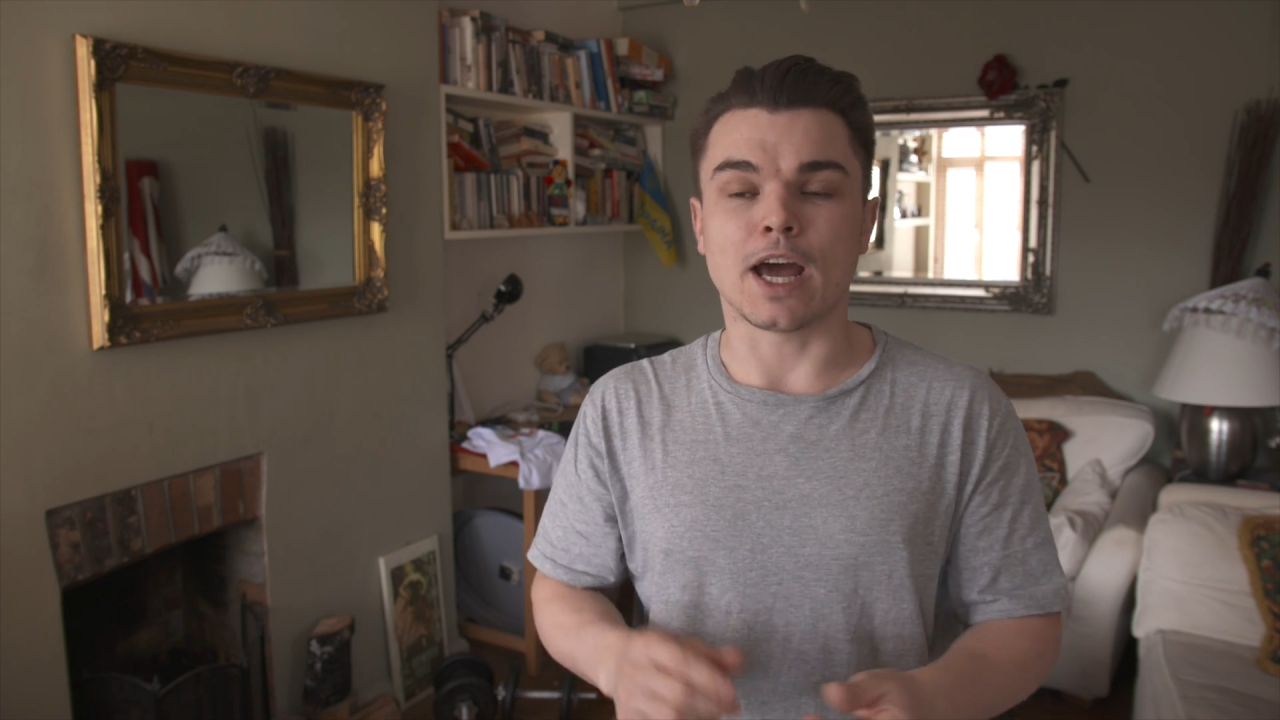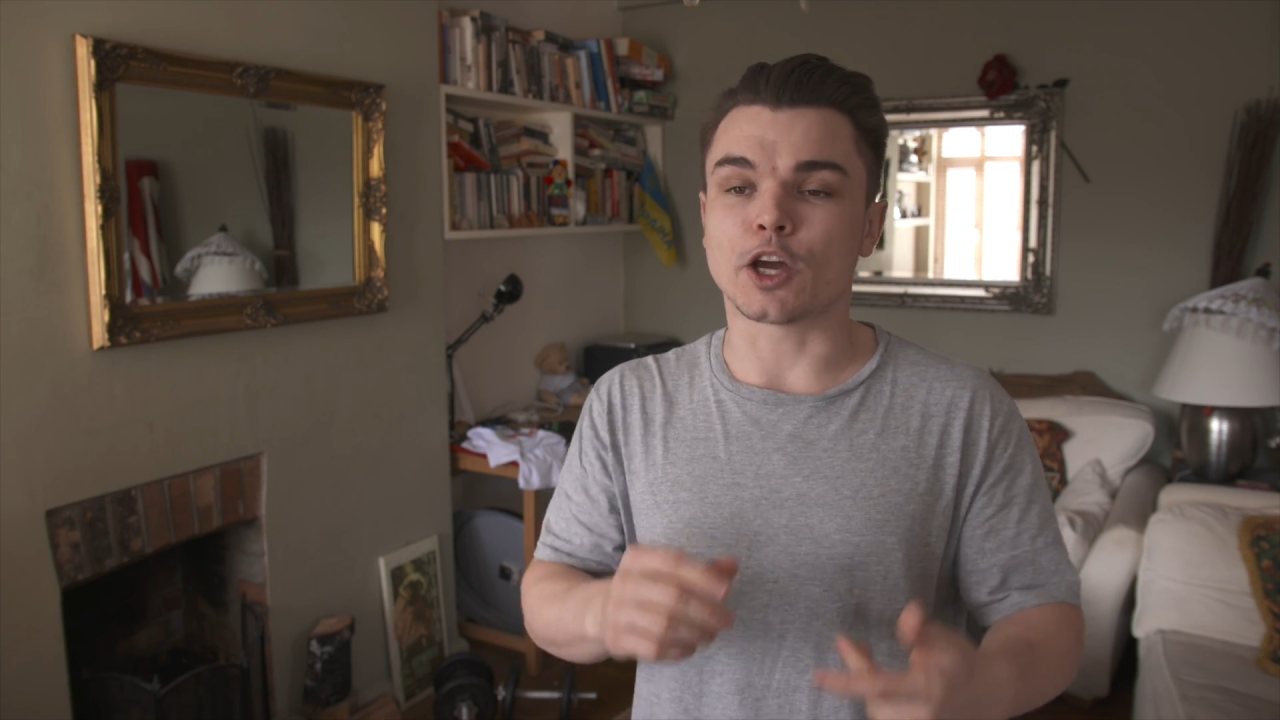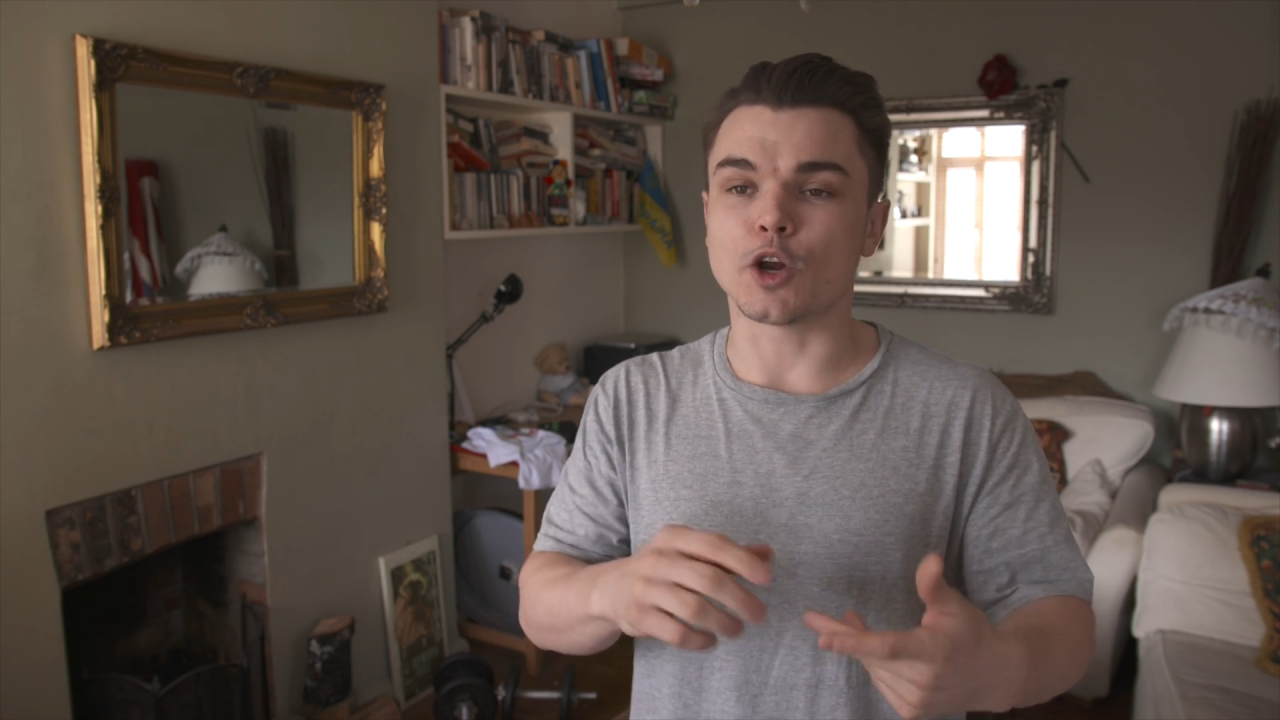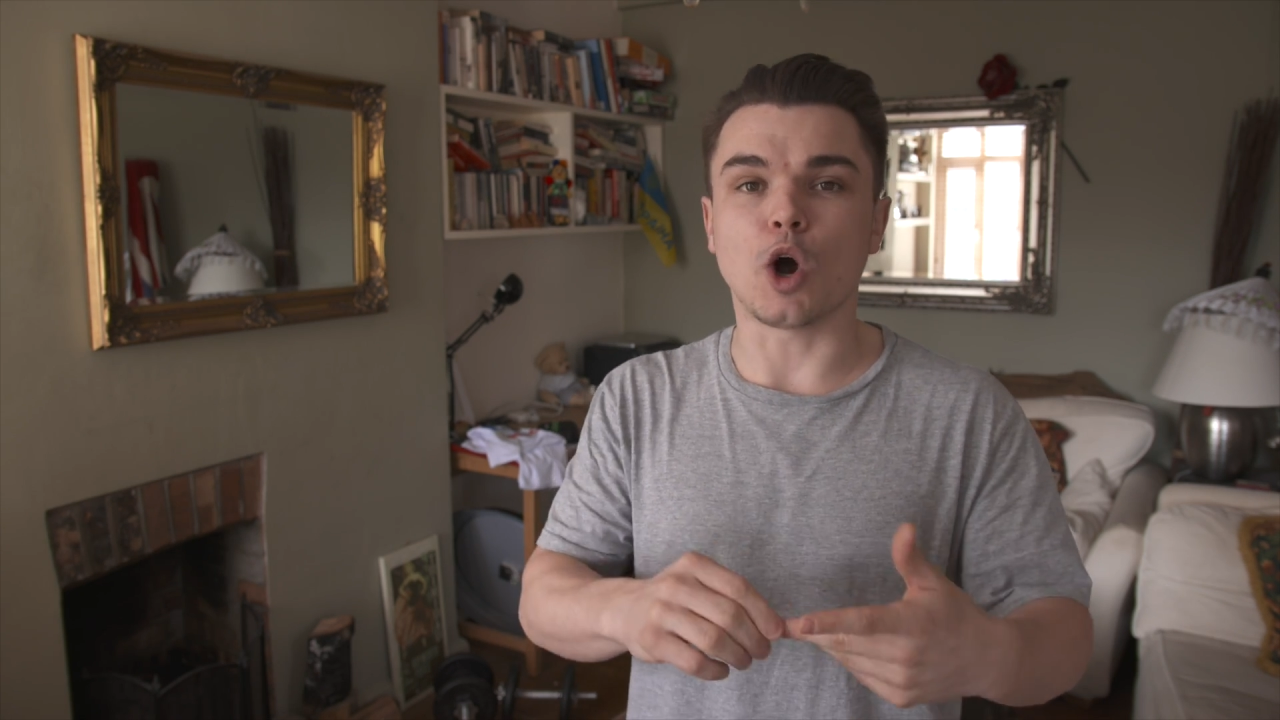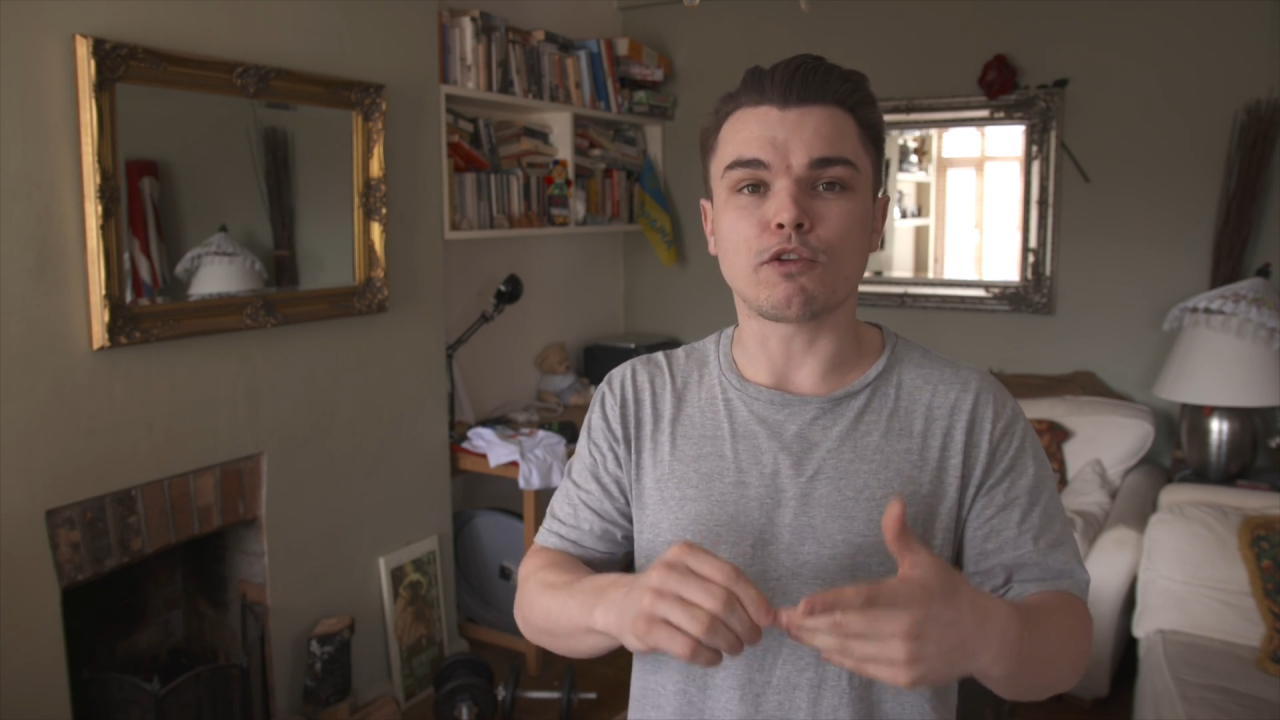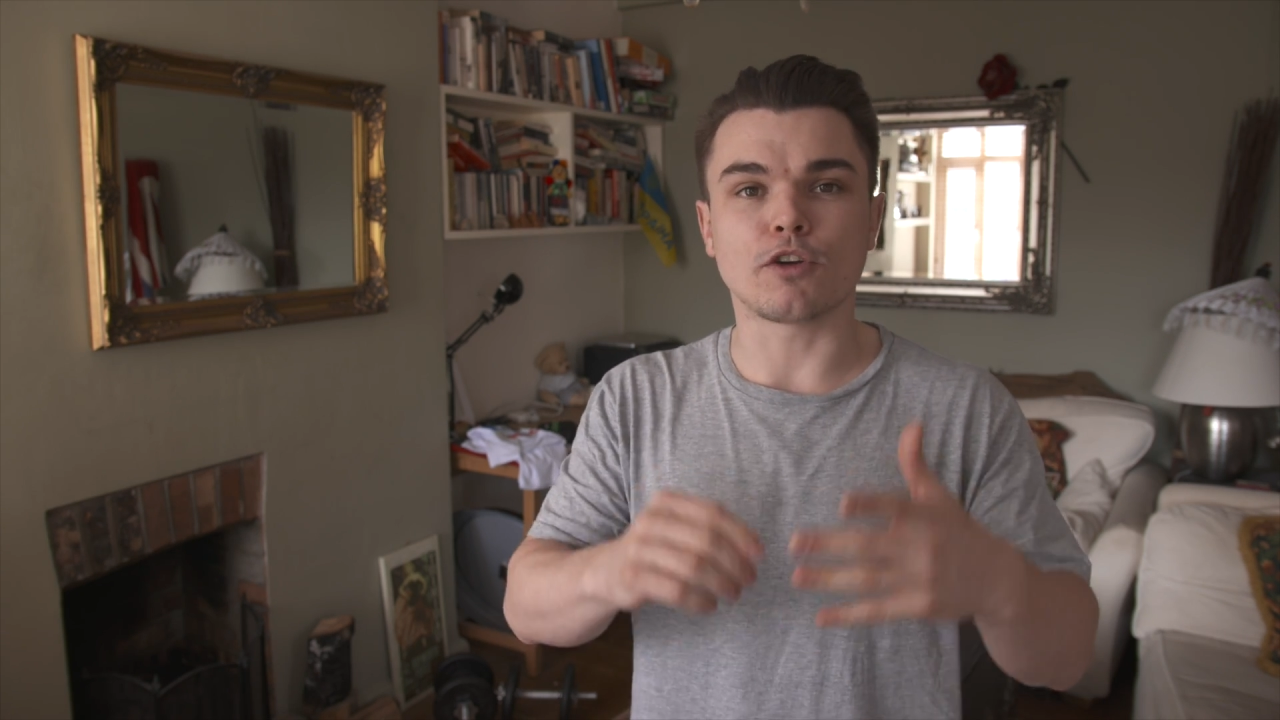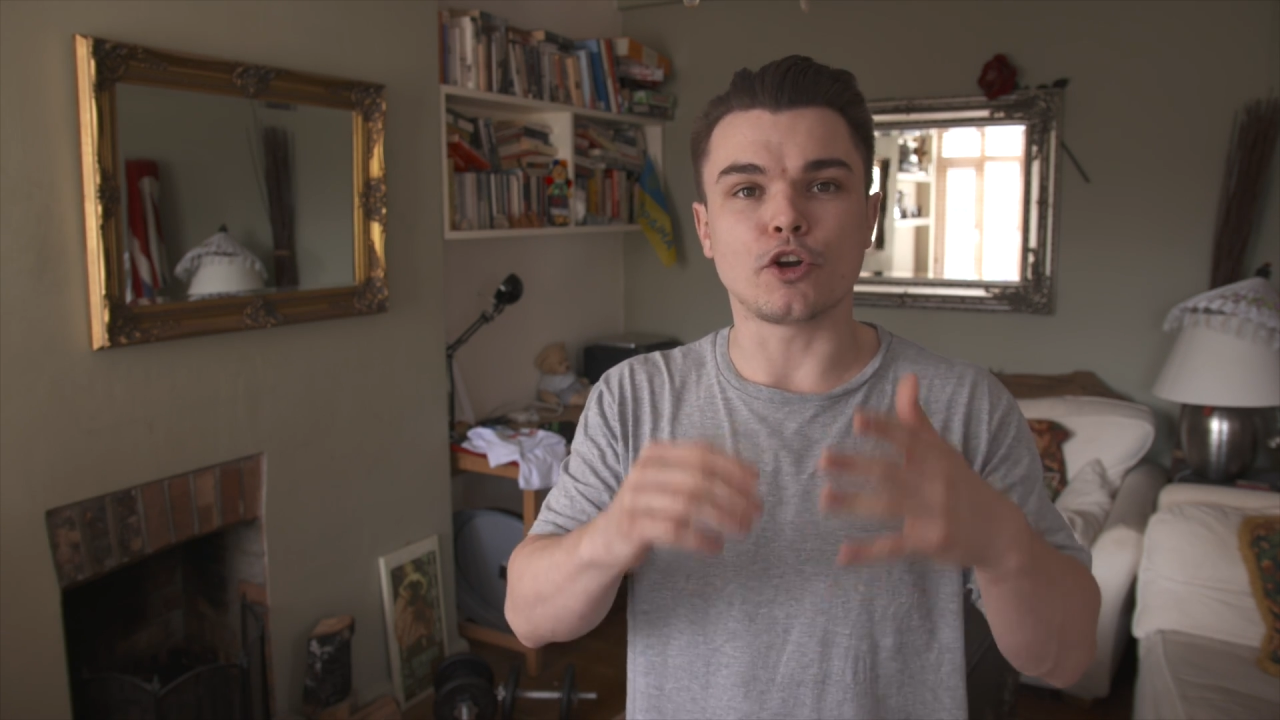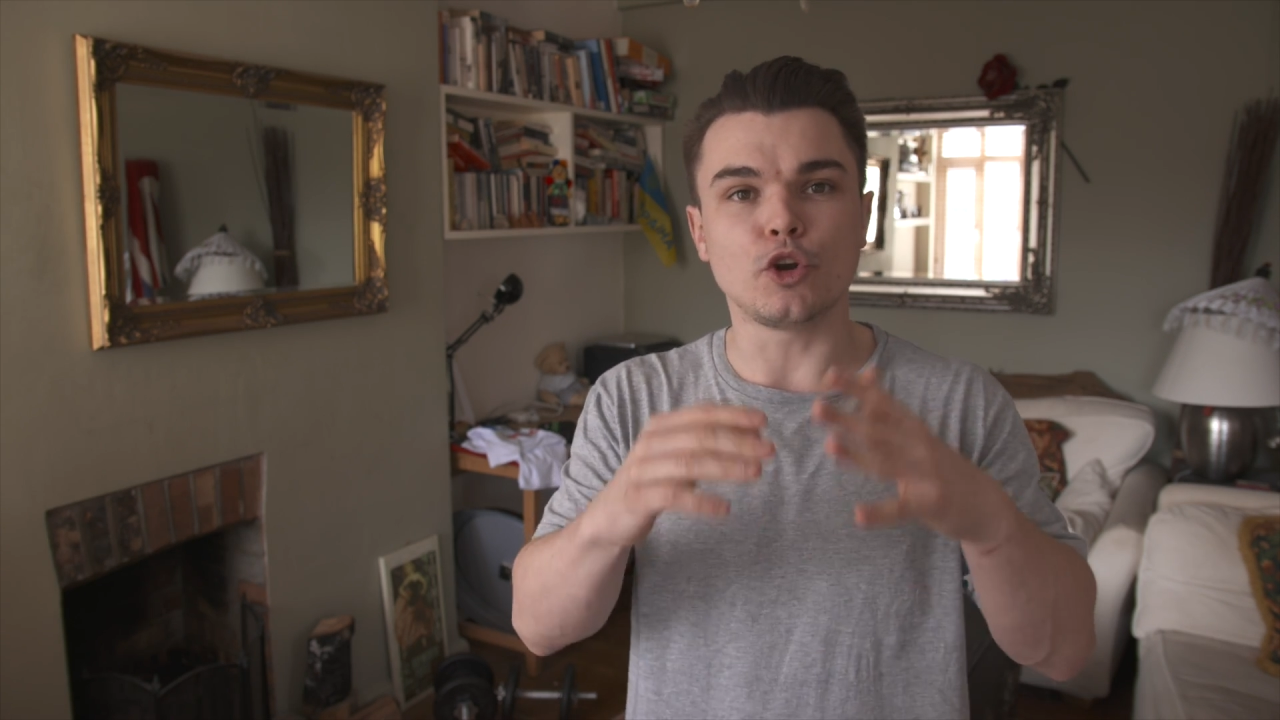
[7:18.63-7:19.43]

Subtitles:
and could offer